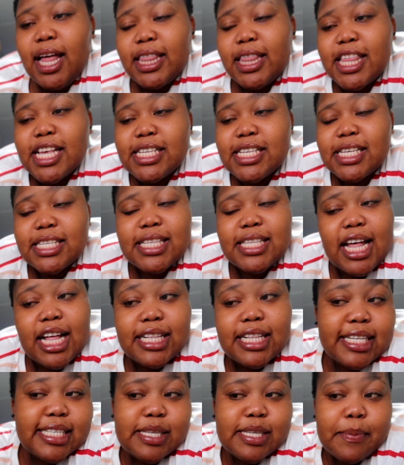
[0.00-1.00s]
This is the
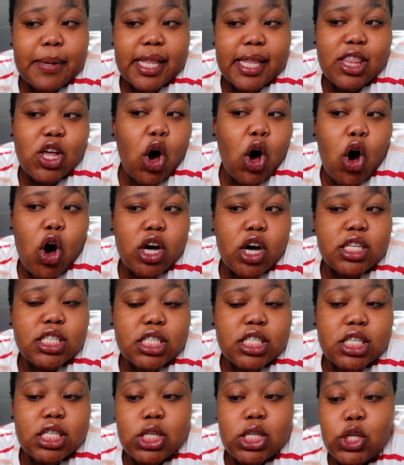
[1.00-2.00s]
Elizabeth
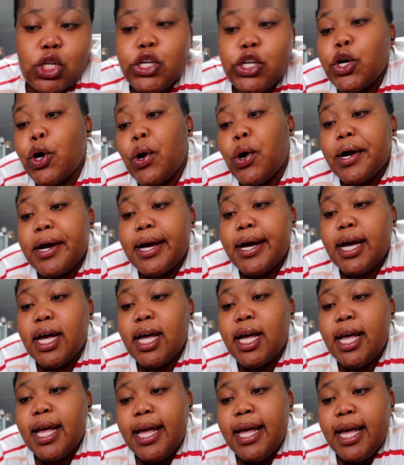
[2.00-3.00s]
Arden New York
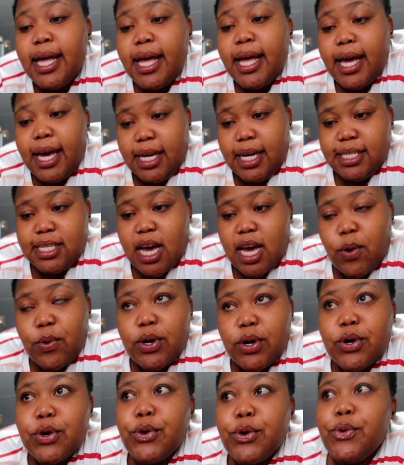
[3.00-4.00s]

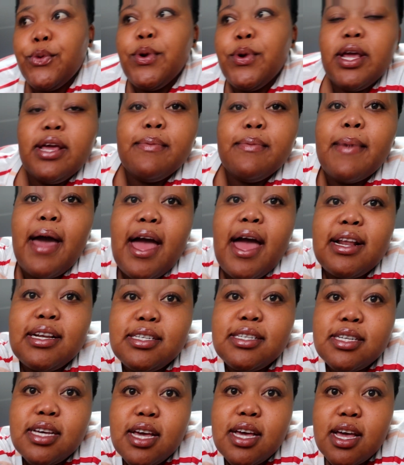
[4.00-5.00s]
8-hour cream,
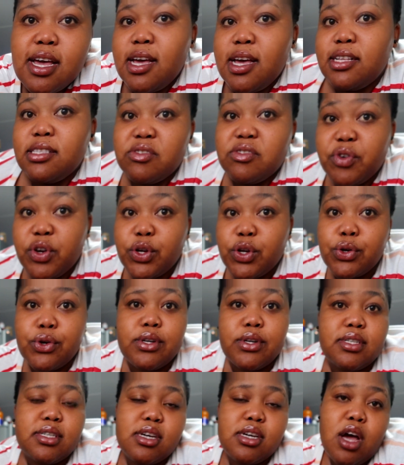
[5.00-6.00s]
and it's very
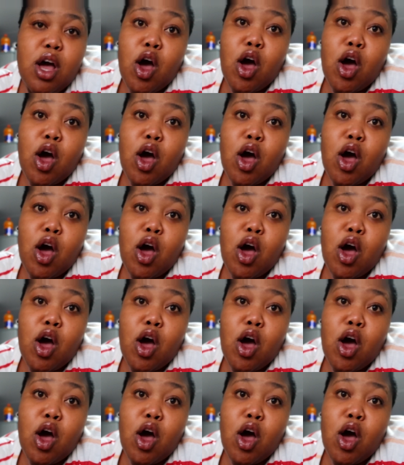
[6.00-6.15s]
good.